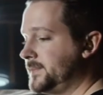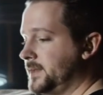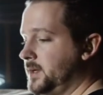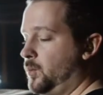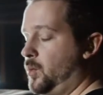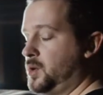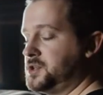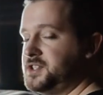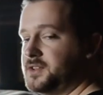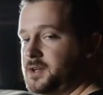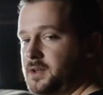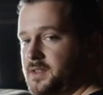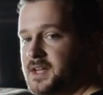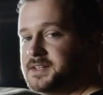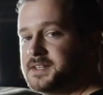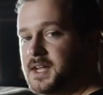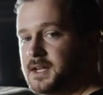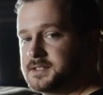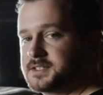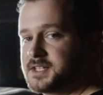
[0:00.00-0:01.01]
Once you've got that
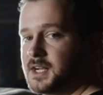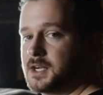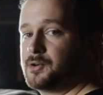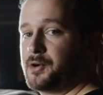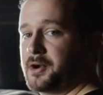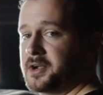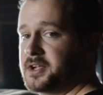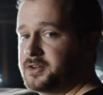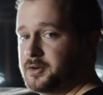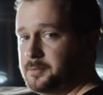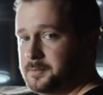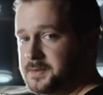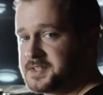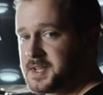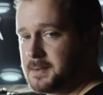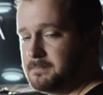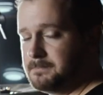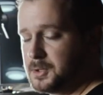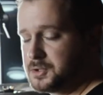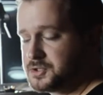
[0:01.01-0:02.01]
down, start cranking up the
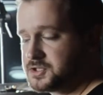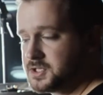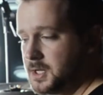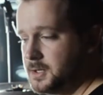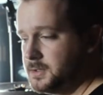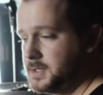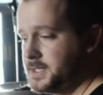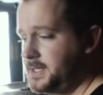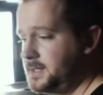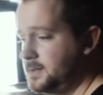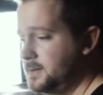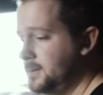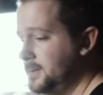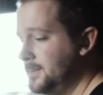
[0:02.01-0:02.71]
tempo slowly.